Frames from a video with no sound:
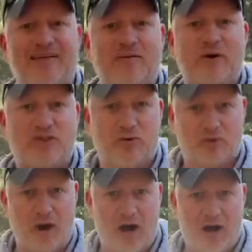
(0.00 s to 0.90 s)
them with your
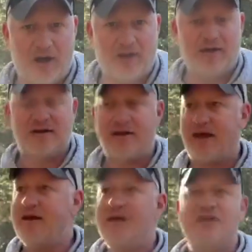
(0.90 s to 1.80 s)
rod.
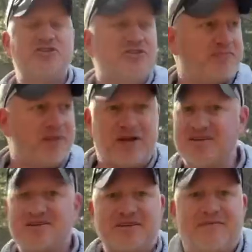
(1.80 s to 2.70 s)
Okay,
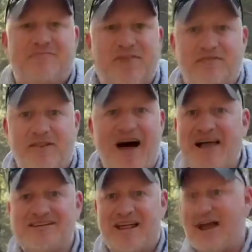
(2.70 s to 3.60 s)
because
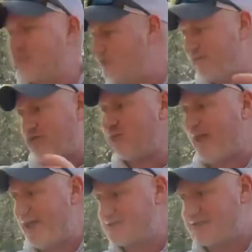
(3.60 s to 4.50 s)
flies naturally, if you
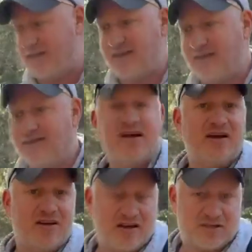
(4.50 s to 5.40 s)
cast in,
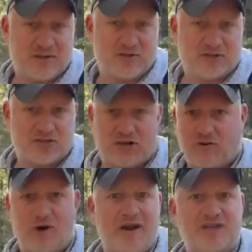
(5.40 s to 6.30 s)
especially sore
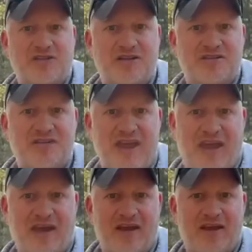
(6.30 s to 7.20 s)
water, it's going to sink.
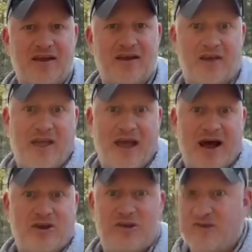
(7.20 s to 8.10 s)
Okay, how
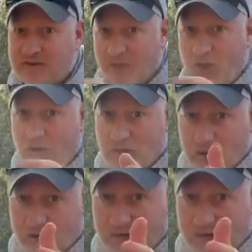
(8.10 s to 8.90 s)
do you get them going? You've got to